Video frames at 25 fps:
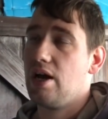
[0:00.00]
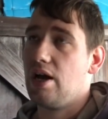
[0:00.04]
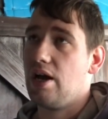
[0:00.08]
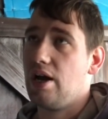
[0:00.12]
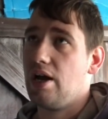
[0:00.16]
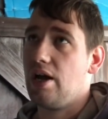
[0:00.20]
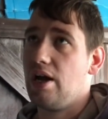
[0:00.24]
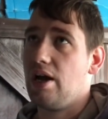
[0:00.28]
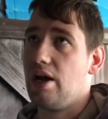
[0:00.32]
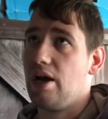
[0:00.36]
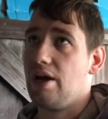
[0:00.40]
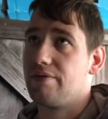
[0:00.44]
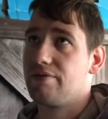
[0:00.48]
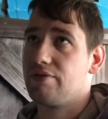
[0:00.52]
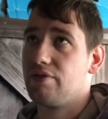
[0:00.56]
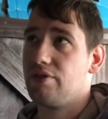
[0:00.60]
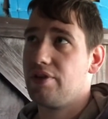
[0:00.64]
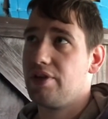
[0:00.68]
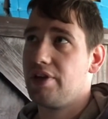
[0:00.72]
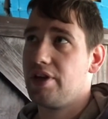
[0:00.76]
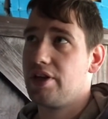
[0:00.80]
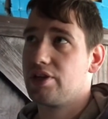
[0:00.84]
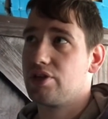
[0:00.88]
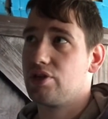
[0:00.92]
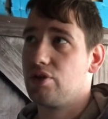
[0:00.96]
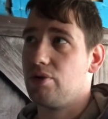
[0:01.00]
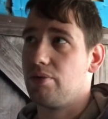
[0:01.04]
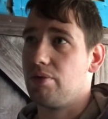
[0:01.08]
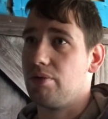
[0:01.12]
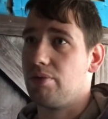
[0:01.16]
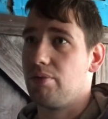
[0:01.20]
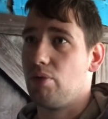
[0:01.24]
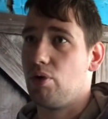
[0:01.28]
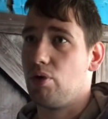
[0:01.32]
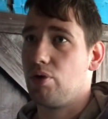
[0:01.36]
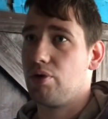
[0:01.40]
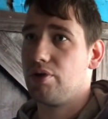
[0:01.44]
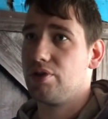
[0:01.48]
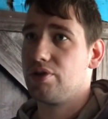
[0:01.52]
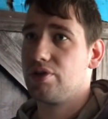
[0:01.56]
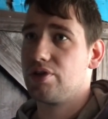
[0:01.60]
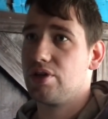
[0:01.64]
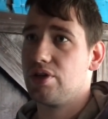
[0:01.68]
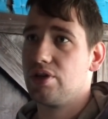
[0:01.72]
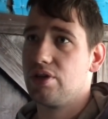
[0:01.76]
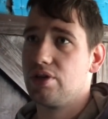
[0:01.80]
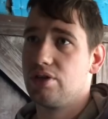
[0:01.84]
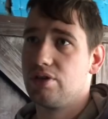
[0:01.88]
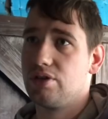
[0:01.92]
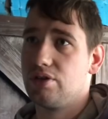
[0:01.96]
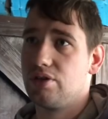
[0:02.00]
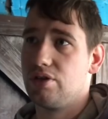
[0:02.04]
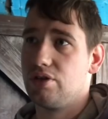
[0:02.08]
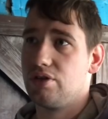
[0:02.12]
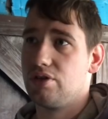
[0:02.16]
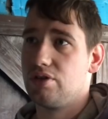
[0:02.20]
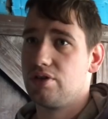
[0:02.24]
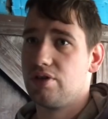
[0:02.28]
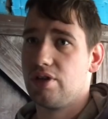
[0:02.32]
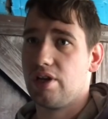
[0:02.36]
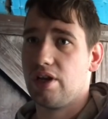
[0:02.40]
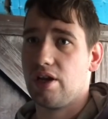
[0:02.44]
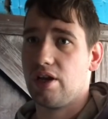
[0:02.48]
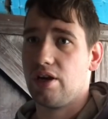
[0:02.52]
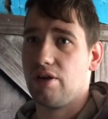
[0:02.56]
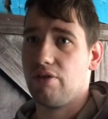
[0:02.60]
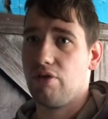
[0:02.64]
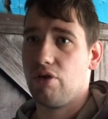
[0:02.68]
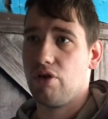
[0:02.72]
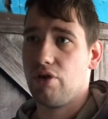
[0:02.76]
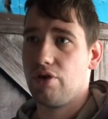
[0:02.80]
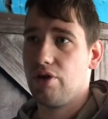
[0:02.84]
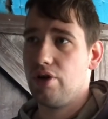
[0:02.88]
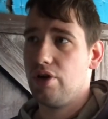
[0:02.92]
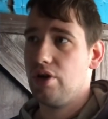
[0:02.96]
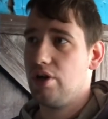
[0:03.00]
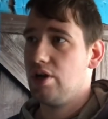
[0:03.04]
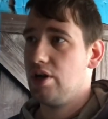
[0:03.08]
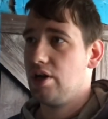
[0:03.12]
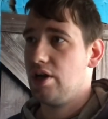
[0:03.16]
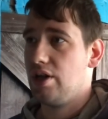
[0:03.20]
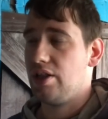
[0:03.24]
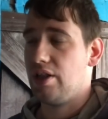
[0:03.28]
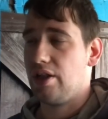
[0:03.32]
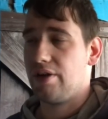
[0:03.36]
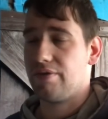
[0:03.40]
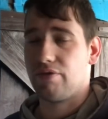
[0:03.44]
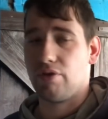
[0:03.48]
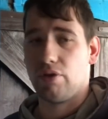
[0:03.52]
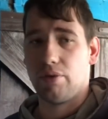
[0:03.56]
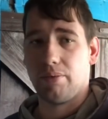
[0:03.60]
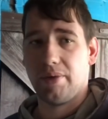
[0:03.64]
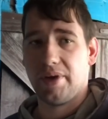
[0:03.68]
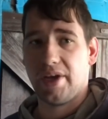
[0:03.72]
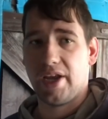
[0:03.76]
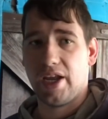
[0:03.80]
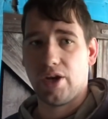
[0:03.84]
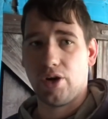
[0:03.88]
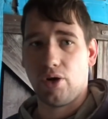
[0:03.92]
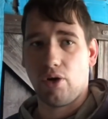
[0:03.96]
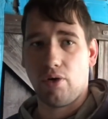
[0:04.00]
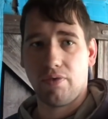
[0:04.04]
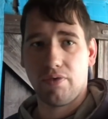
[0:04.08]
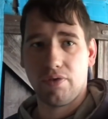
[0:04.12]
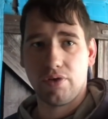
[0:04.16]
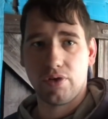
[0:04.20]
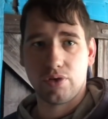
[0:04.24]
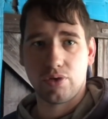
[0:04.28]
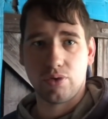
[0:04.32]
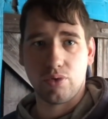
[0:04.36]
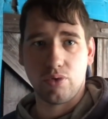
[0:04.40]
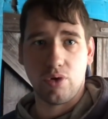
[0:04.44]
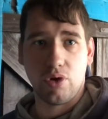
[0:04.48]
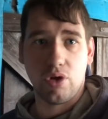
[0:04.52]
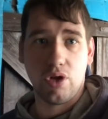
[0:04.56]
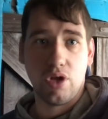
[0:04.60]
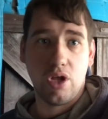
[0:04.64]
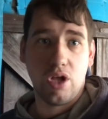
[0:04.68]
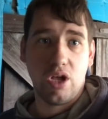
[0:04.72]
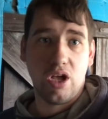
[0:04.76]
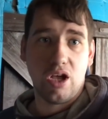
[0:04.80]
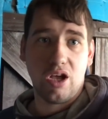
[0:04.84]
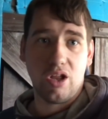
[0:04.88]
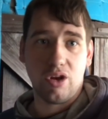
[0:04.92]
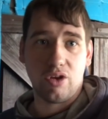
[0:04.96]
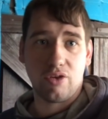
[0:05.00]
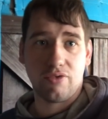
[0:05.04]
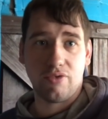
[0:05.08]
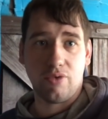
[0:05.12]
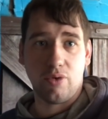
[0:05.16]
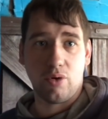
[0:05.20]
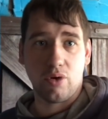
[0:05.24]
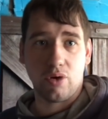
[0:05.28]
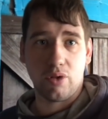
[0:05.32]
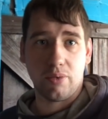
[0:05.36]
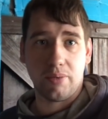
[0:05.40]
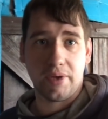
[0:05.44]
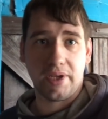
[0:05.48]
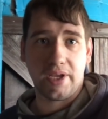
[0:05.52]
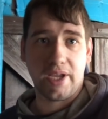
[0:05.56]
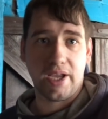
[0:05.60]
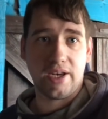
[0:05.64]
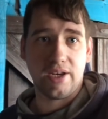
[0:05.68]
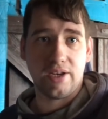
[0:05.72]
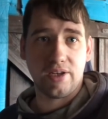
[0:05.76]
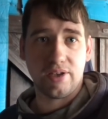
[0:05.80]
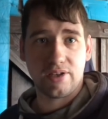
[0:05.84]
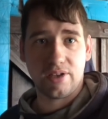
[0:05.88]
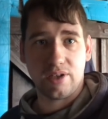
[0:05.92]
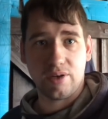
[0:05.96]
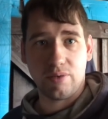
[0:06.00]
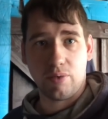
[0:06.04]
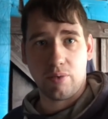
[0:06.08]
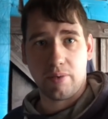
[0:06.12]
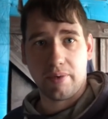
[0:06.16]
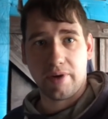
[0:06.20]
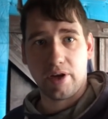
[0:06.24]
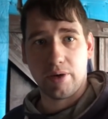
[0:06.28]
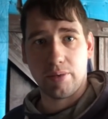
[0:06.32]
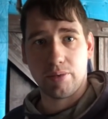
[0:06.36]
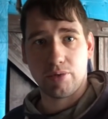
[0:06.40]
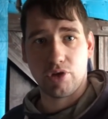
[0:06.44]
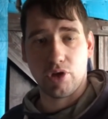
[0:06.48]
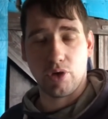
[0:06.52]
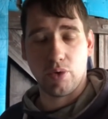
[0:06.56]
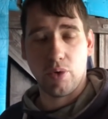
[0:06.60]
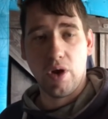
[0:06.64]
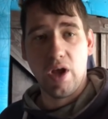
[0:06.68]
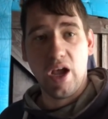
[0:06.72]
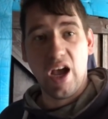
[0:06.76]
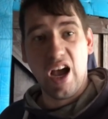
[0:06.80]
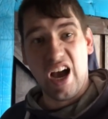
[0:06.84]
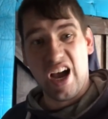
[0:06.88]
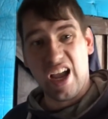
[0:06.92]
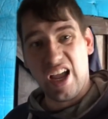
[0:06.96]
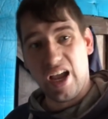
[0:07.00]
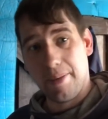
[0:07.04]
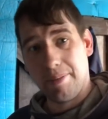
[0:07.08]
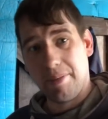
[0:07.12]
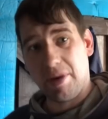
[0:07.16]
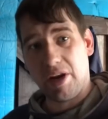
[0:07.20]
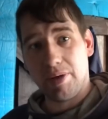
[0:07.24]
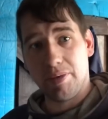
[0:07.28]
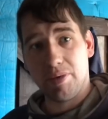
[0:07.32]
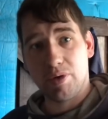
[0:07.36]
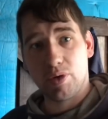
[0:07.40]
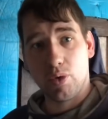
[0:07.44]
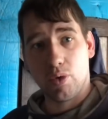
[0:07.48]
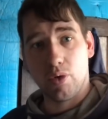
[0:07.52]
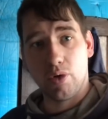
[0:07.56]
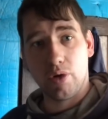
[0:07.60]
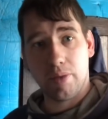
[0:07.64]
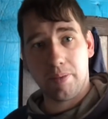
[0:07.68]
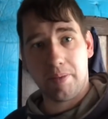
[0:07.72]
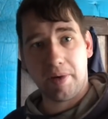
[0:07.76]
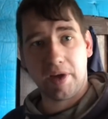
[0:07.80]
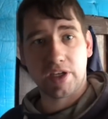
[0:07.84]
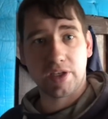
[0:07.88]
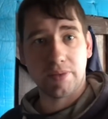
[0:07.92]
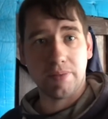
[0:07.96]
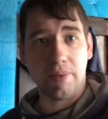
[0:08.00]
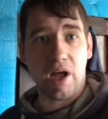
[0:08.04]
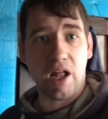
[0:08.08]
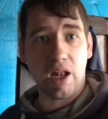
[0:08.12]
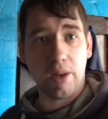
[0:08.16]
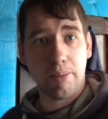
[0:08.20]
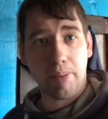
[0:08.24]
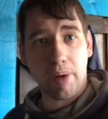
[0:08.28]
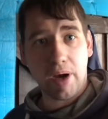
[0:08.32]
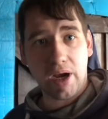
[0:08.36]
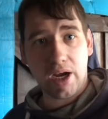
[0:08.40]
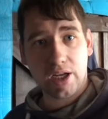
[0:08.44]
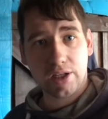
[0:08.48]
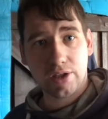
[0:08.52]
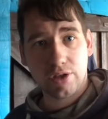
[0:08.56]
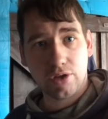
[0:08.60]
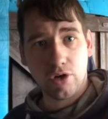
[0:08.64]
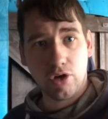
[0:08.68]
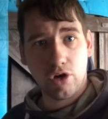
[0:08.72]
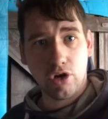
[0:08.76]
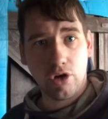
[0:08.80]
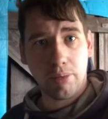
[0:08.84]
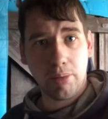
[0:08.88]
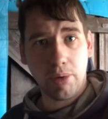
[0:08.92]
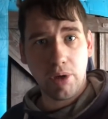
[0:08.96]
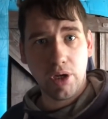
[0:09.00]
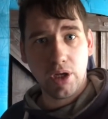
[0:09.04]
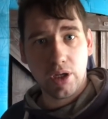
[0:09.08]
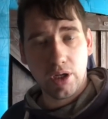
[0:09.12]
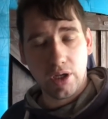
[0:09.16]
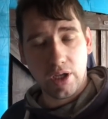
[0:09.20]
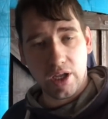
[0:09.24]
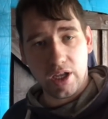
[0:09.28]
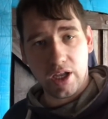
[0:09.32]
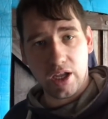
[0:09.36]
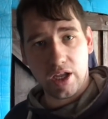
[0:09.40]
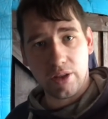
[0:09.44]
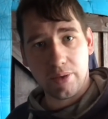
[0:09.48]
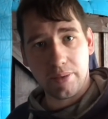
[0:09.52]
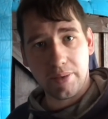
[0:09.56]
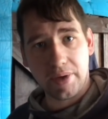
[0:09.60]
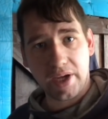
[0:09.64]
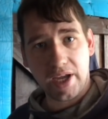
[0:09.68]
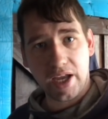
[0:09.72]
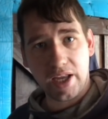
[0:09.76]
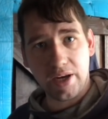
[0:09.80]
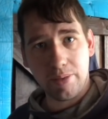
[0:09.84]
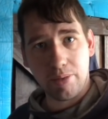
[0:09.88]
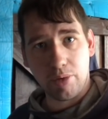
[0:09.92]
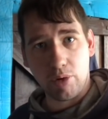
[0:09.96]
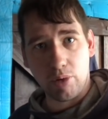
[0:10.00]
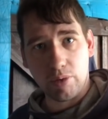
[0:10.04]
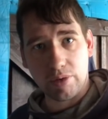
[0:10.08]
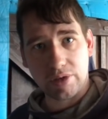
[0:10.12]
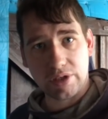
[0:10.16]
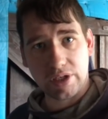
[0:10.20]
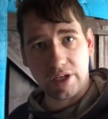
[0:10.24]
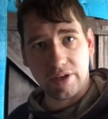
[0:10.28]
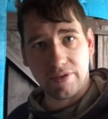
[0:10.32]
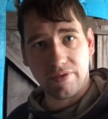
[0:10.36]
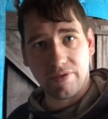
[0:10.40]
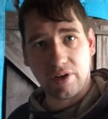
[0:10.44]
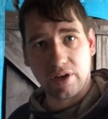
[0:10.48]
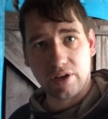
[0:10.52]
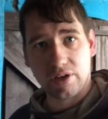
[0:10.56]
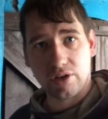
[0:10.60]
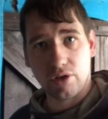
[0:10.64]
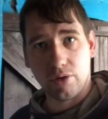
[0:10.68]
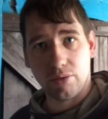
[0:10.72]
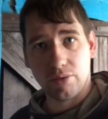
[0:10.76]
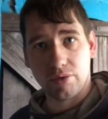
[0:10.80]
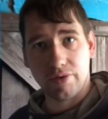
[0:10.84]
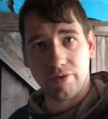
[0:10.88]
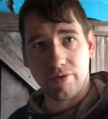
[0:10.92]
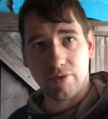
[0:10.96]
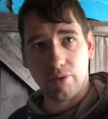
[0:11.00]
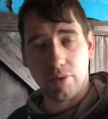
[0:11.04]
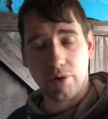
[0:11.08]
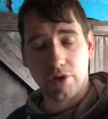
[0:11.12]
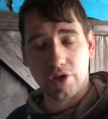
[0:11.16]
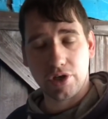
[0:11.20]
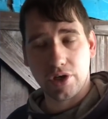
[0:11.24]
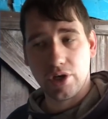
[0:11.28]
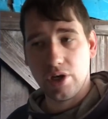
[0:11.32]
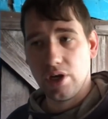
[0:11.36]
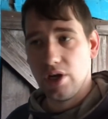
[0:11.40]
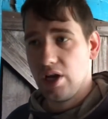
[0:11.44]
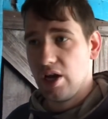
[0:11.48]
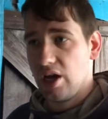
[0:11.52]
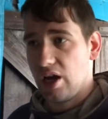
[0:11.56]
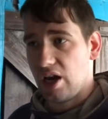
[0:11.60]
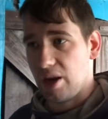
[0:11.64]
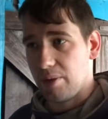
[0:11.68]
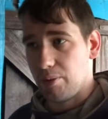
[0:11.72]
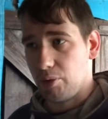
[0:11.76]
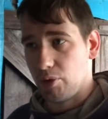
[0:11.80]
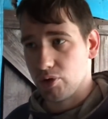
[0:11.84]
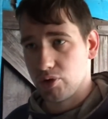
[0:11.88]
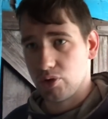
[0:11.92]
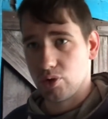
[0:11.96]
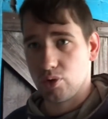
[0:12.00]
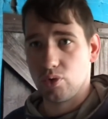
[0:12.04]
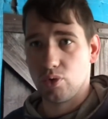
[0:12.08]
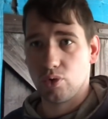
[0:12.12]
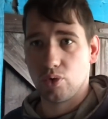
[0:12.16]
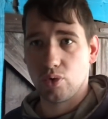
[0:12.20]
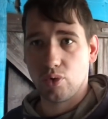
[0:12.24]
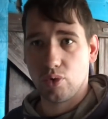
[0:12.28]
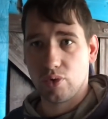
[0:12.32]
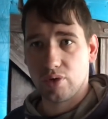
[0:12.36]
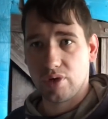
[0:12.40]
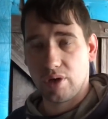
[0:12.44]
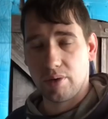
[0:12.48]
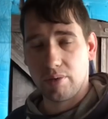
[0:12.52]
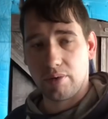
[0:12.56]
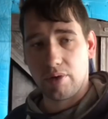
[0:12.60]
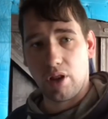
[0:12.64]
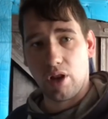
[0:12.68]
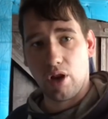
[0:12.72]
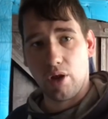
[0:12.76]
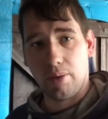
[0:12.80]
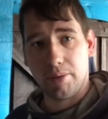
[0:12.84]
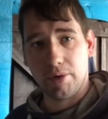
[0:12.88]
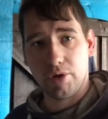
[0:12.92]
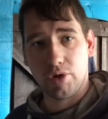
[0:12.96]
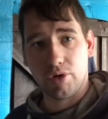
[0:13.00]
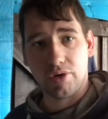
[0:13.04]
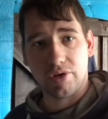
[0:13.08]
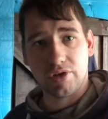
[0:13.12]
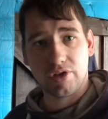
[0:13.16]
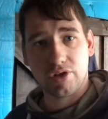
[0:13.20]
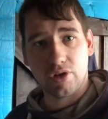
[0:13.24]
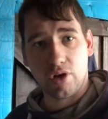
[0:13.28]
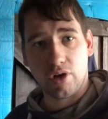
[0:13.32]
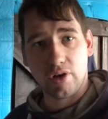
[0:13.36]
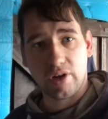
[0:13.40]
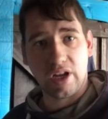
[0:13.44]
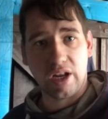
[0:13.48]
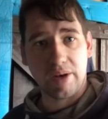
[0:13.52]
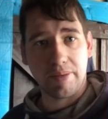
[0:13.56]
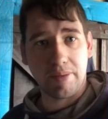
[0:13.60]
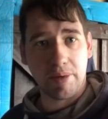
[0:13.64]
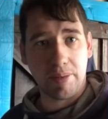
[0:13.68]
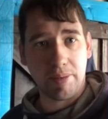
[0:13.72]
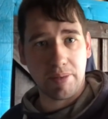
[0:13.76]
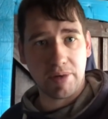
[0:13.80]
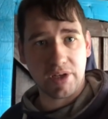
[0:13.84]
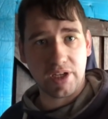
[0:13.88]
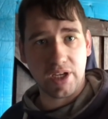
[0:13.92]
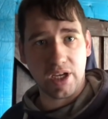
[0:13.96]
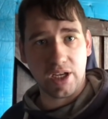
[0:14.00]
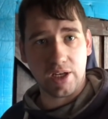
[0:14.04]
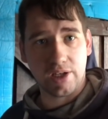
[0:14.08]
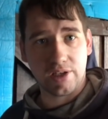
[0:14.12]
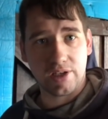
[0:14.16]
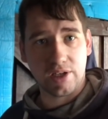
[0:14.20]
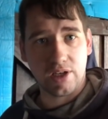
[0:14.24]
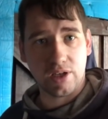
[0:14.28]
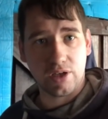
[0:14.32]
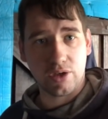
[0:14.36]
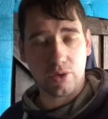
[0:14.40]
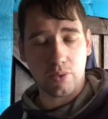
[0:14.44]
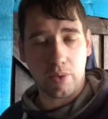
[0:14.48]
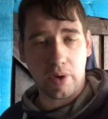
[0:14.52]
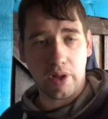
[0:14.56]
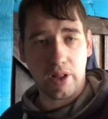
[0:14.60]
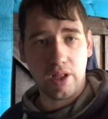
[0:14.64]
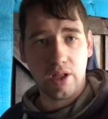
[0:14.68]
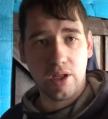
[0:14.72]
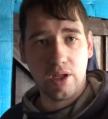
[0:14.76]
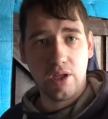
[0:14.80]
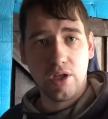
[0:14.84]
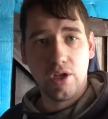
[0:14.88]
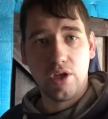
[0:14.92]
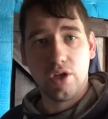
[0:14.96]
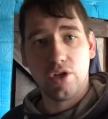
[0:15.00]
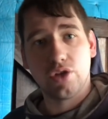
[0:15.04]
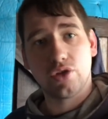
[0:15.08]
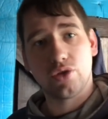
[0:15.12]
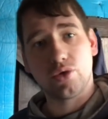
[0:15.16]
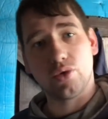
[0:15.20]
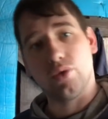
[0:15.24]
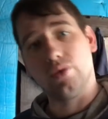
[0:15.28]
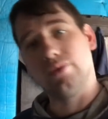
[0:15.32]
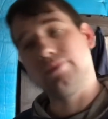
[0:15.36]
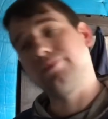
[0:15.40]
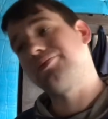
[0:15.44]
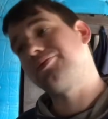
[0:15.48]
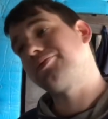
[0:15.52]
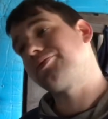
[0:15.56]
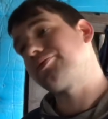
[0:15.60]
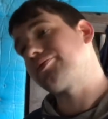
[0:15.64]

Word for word: Uh, I've got the next couple of mornings to tinker on, and then I've got the weekend off. So I look forward to the weekend and see what we will get up to. I am meant to be going to pick some alpaca dung up uh, the weekend, but we'll see if that comes to fruition. I'm also going to go down to the allotment, and hunt and start getting my potatoes in as well. So,